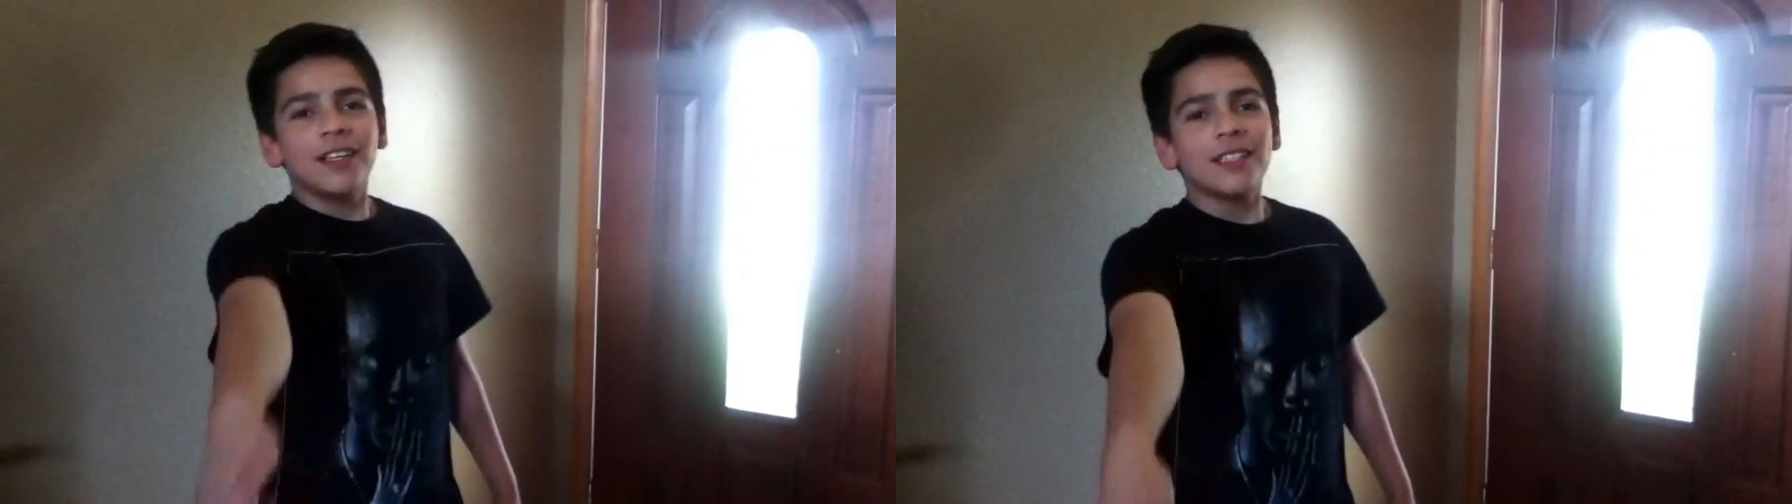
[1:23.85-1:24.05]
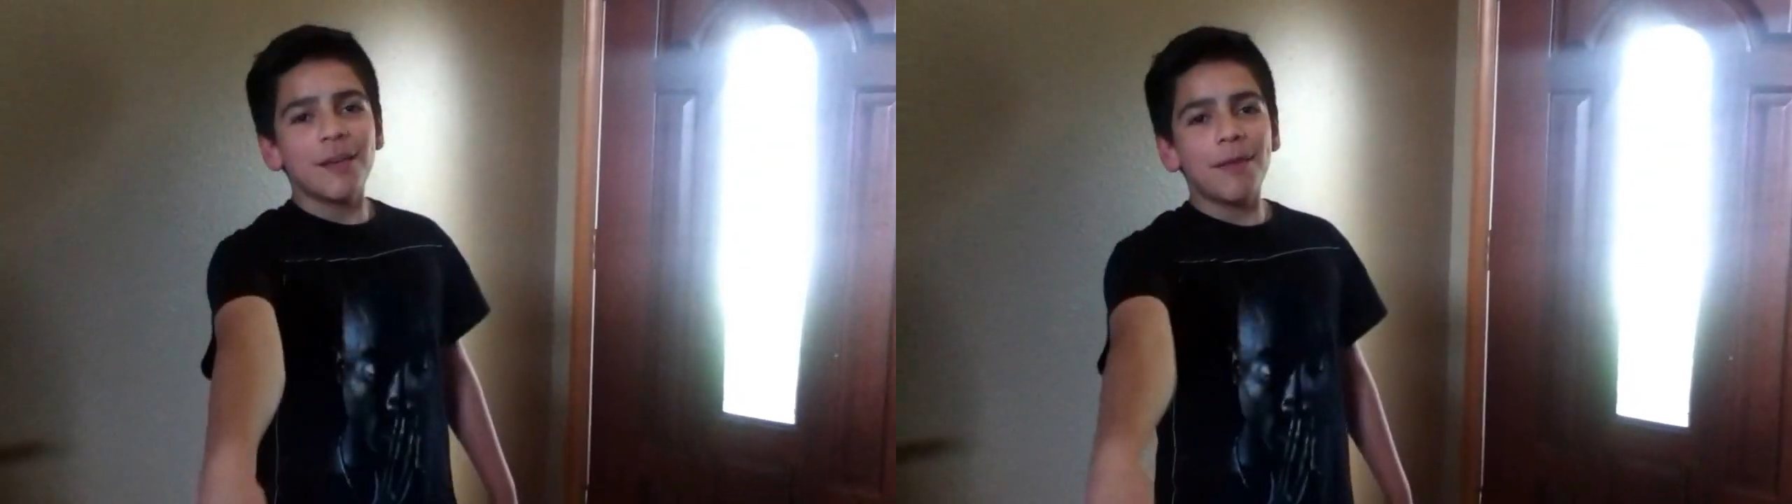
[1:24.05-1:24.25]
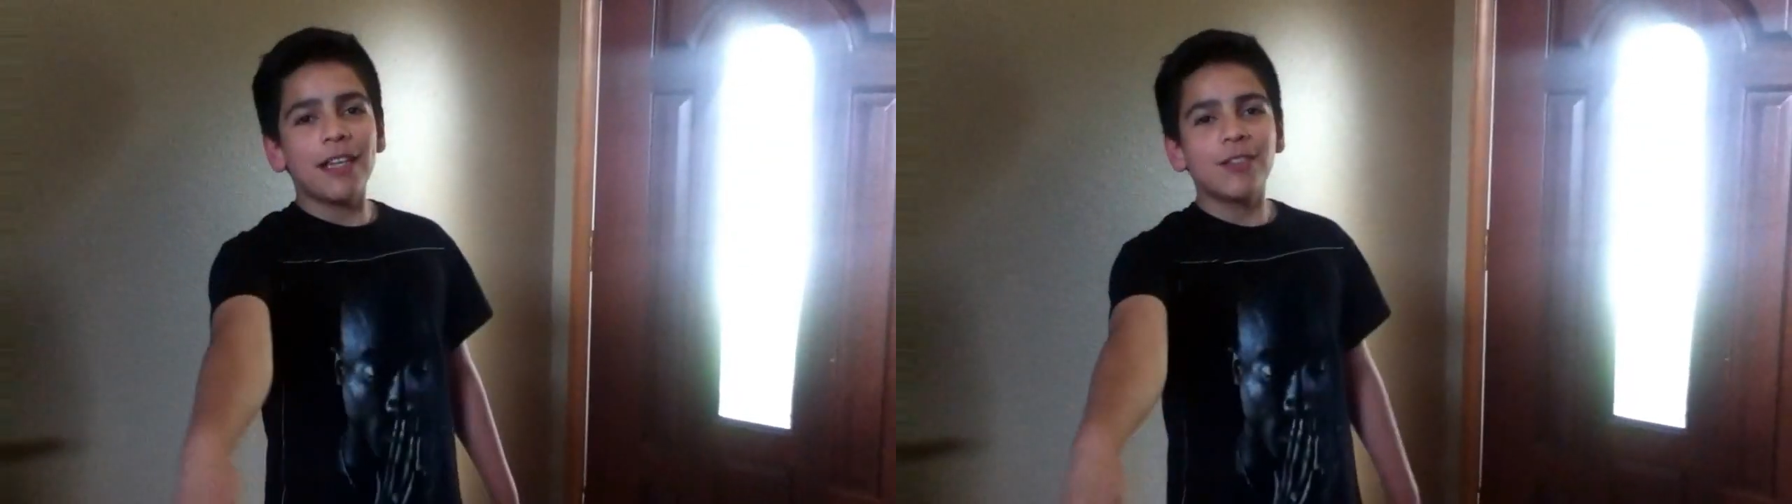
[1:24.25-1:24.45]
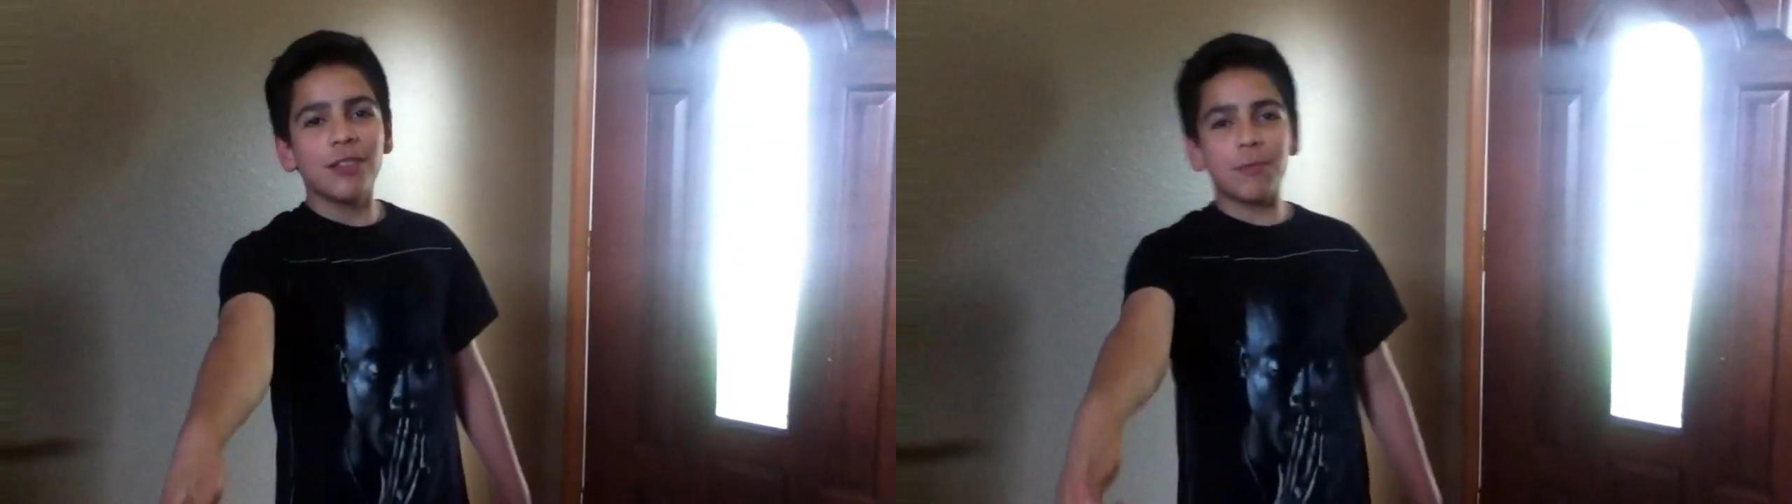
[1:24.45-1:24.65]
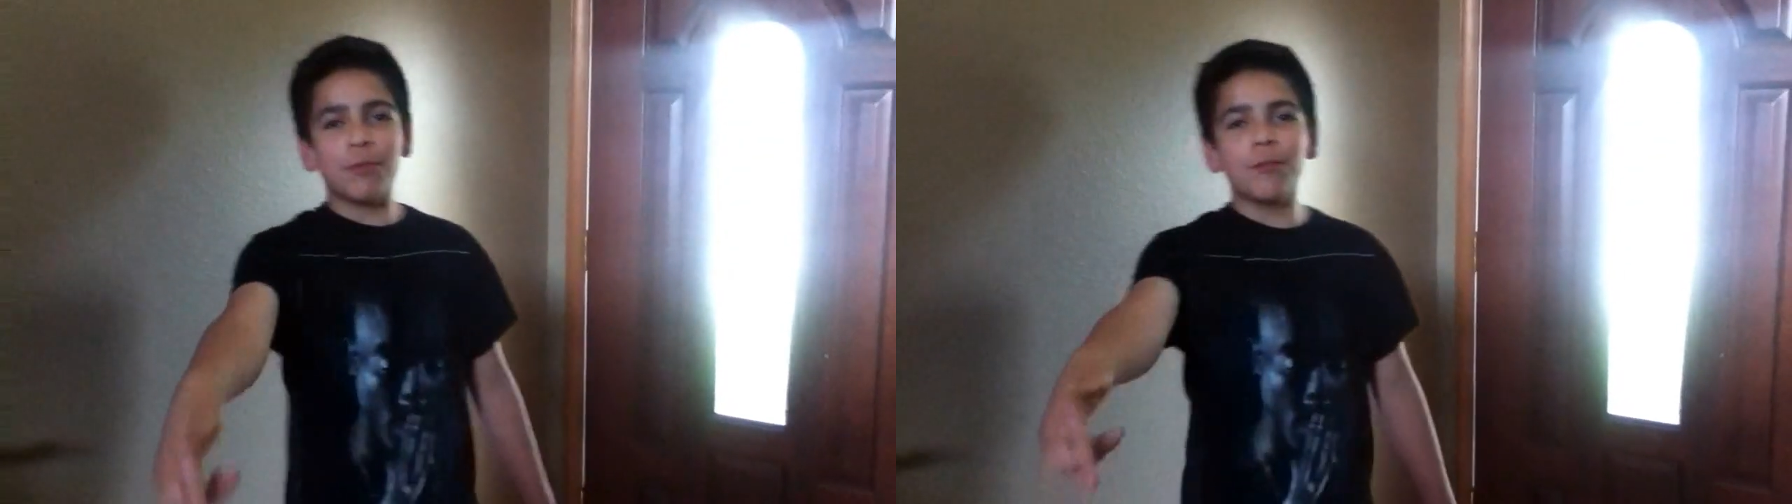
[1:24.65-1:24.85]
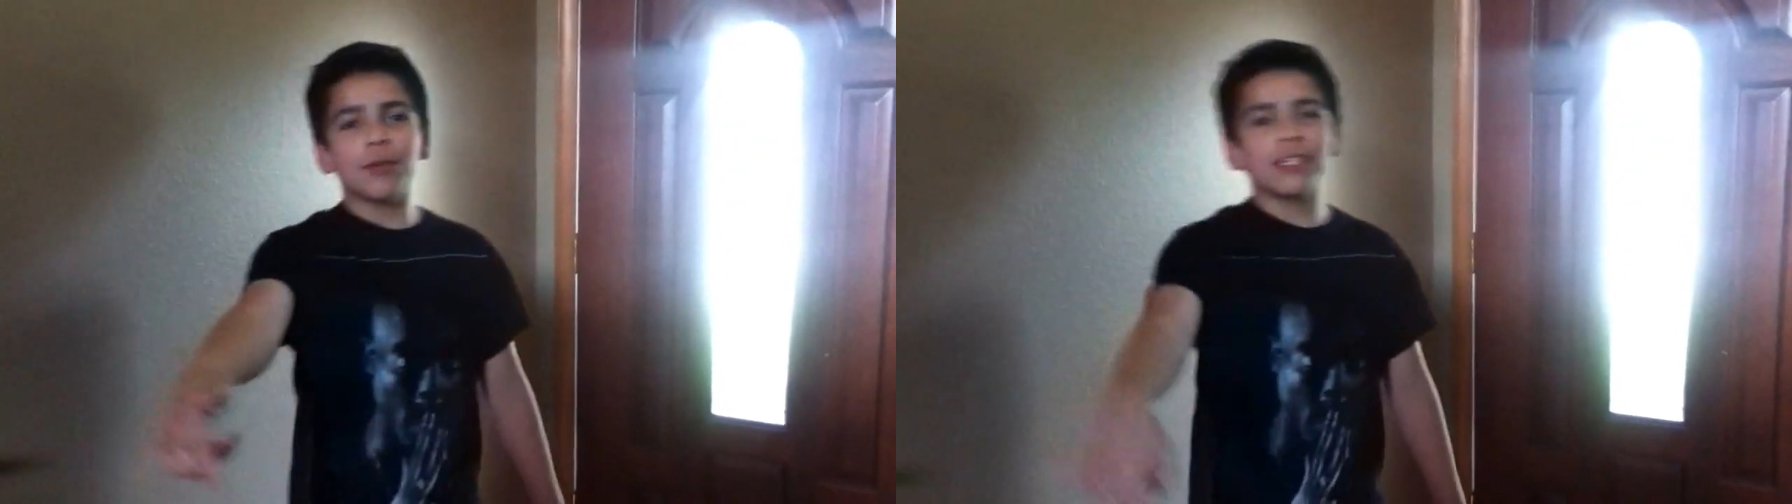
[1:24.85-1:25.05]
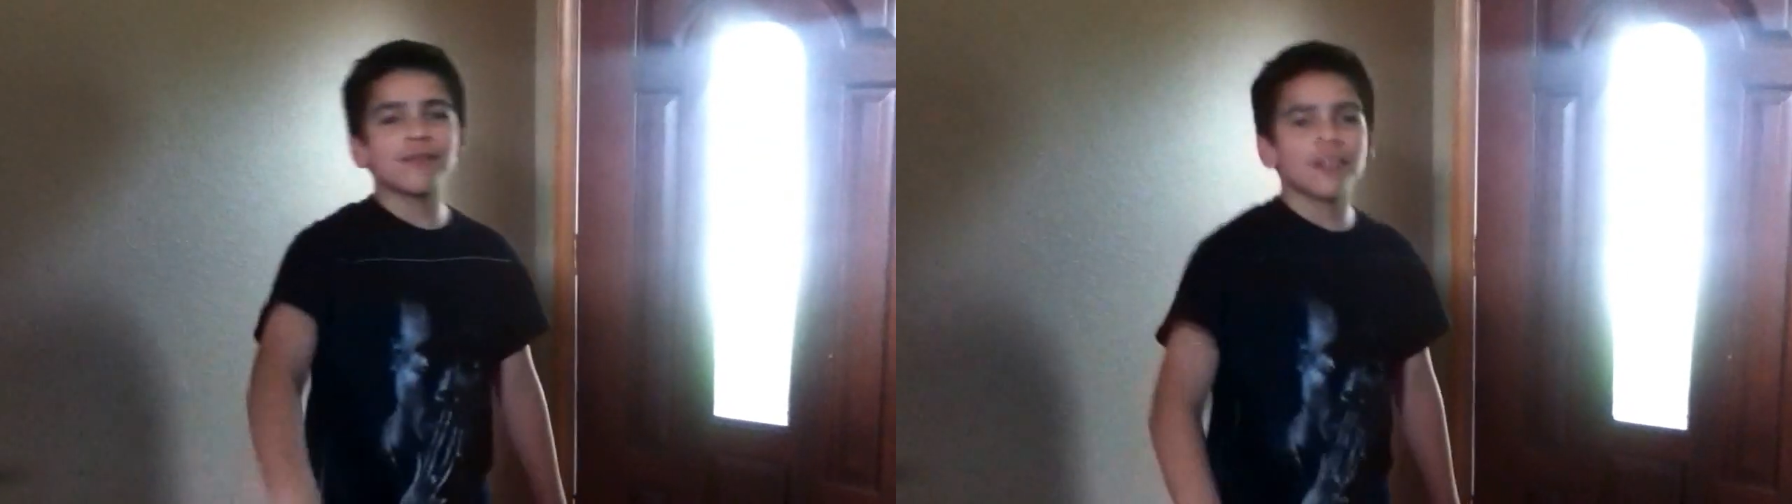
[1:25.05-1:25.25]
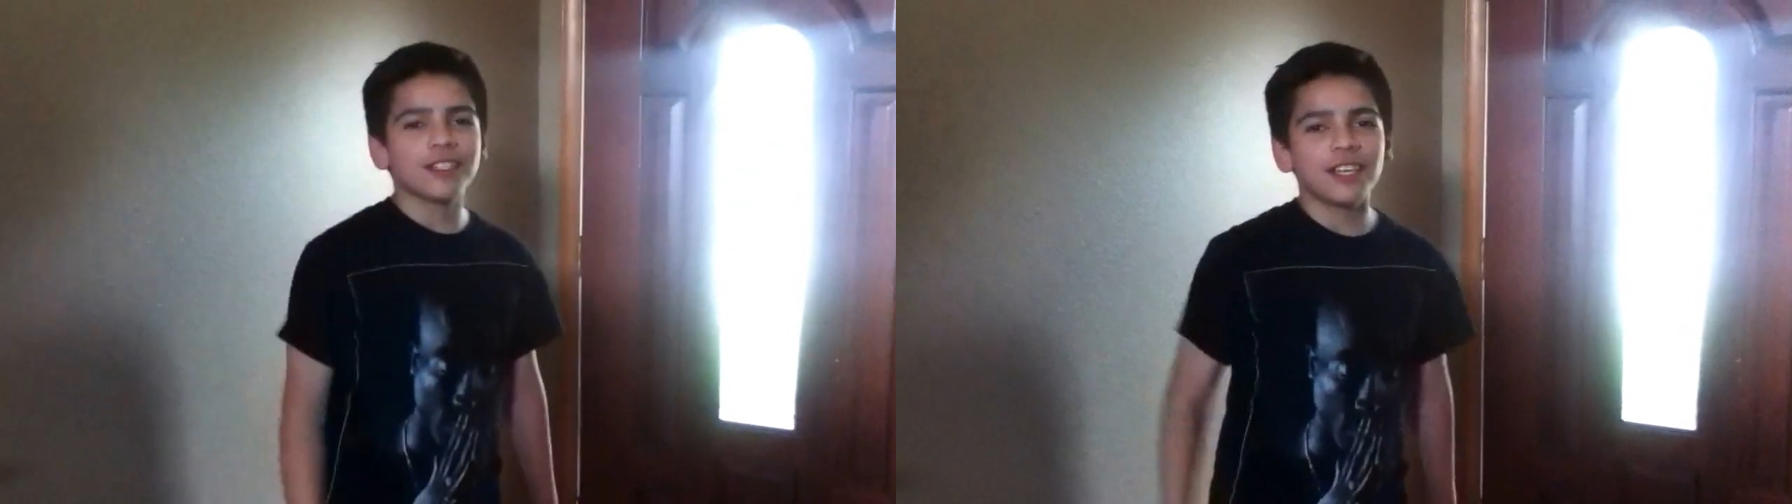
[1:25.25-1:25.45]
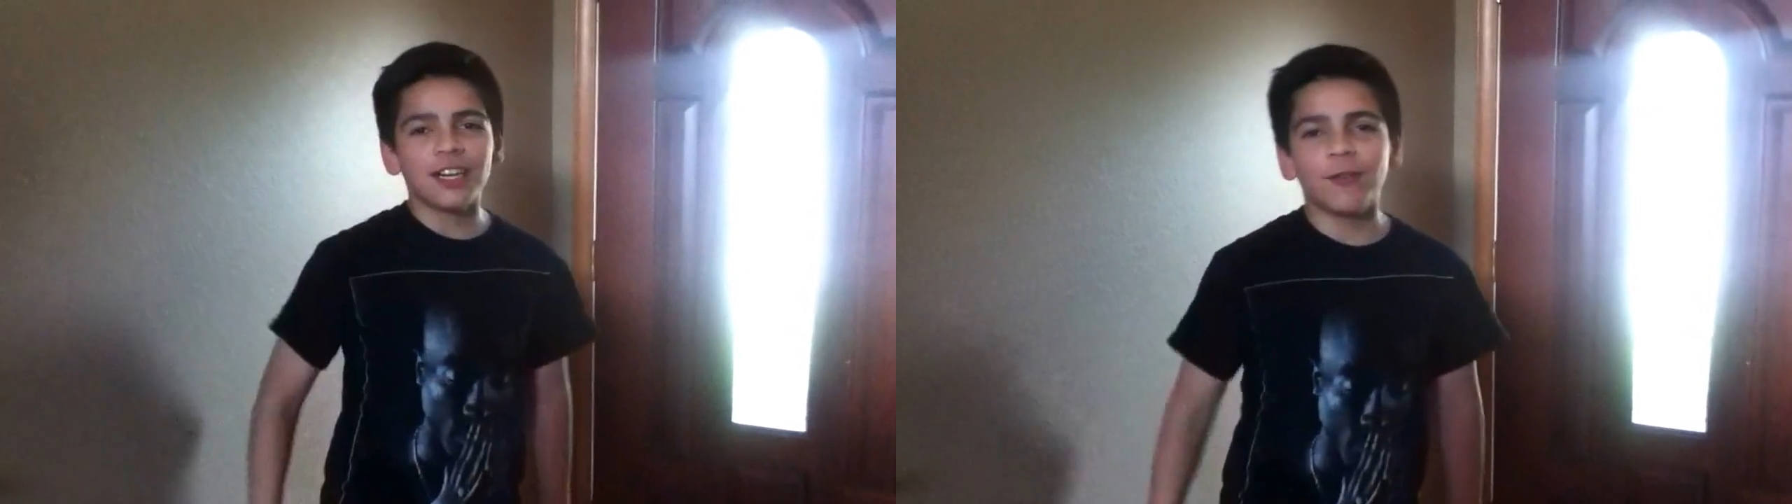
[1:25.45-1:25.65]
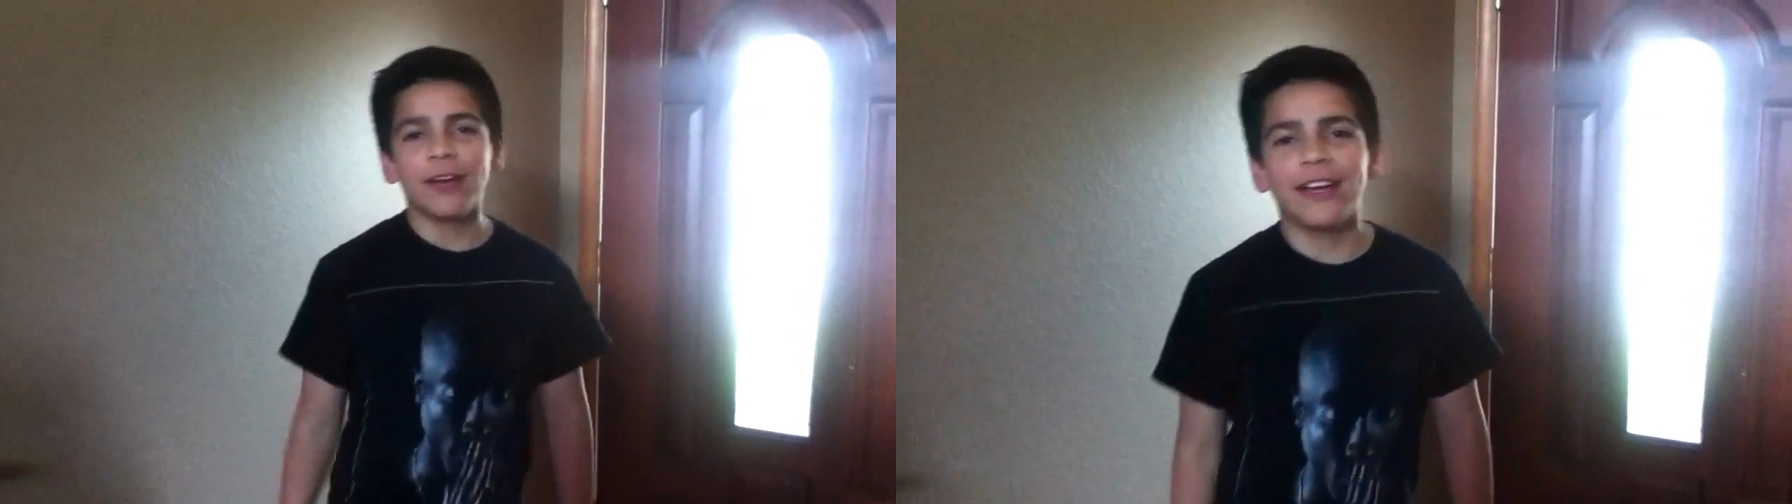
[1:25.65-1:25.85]
say bye to his poop when he's flushing
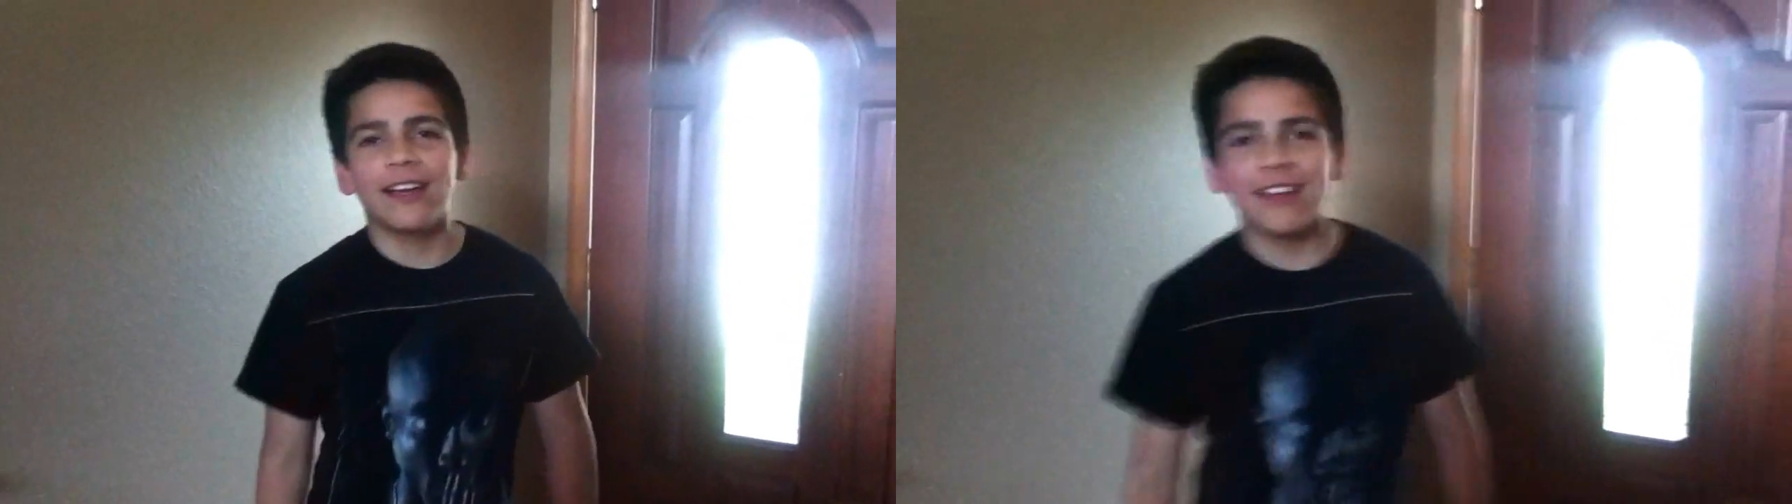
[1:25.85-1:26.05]
it away.